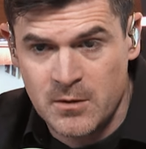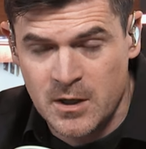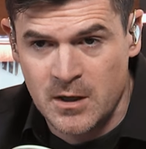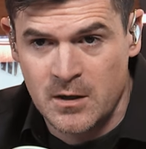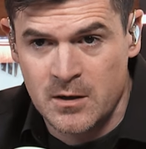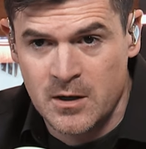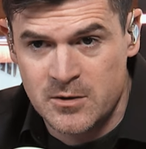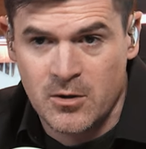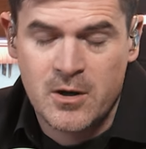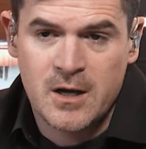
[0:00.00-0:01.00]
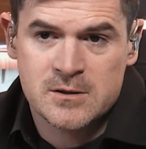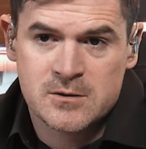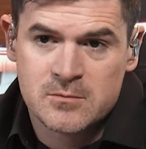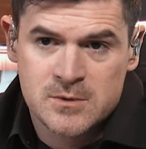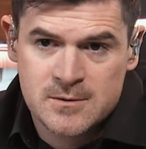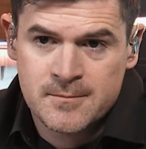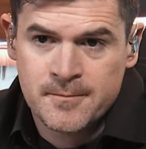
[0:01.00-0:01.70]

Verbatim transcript: in adult costumes.